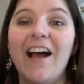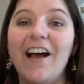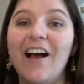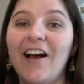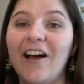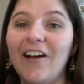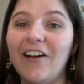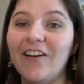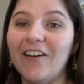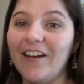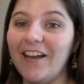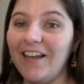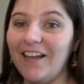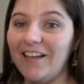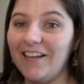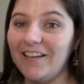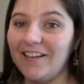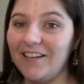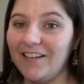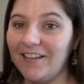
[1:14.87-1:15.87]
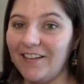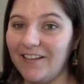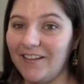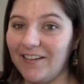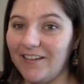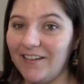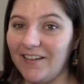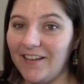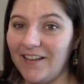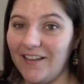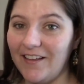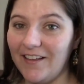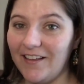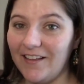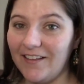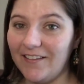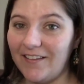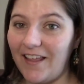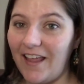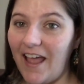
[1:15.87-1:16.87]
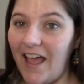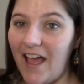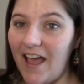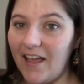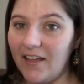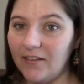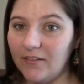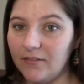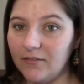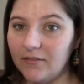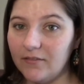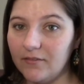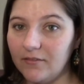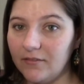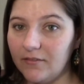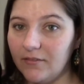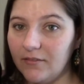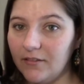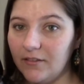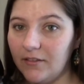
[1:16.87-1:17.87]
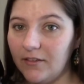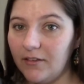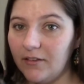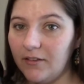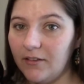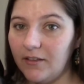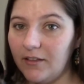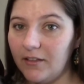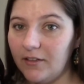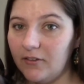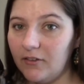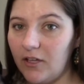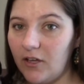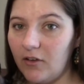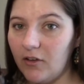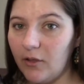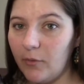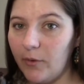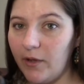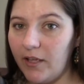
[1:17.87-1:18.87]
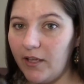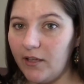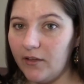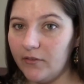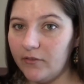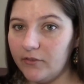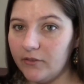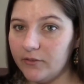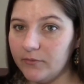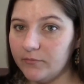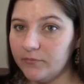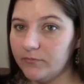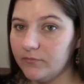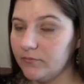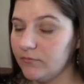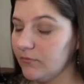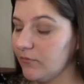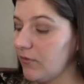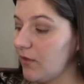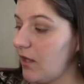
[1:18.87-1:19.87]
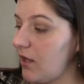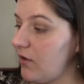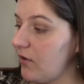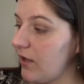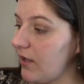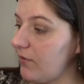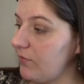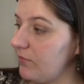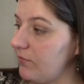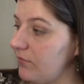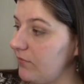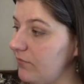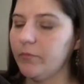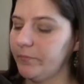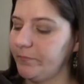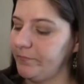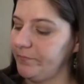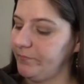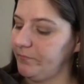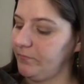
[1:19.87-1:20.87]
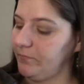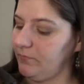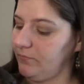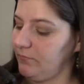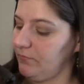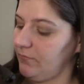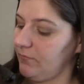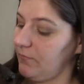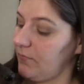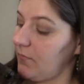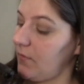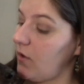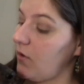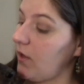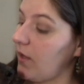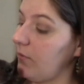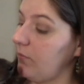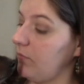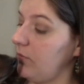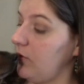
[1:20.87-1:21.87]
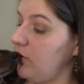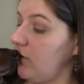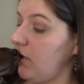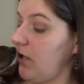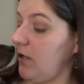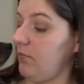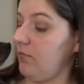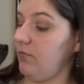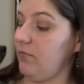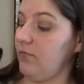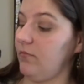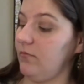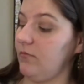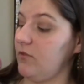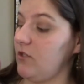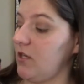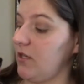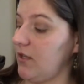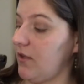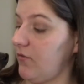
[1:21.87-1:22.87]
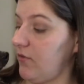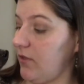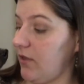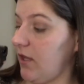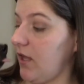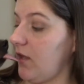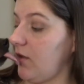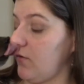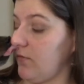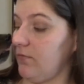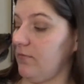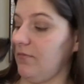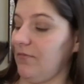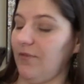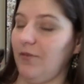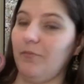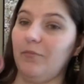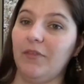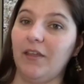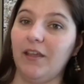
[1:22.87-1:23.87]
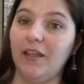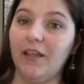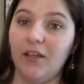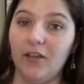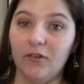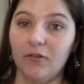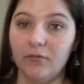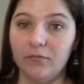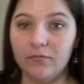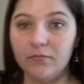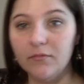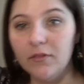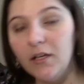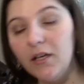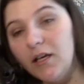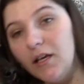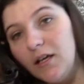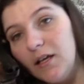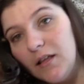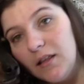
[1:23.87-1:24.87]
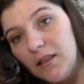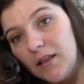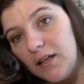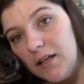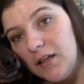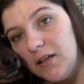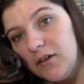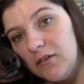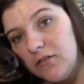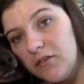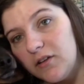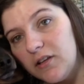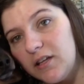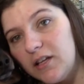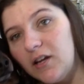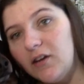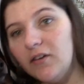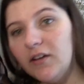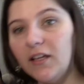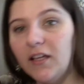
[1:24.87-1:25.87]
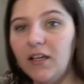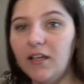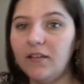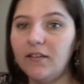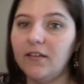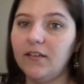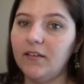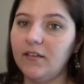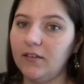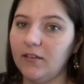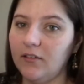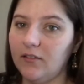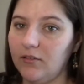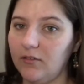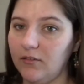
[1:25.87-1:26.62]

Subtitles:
Alright. Say hi. Little doggy wave. Okay. Okay, you good? Checked everything out? Oh, thank you. Thank you for the doggy kisses.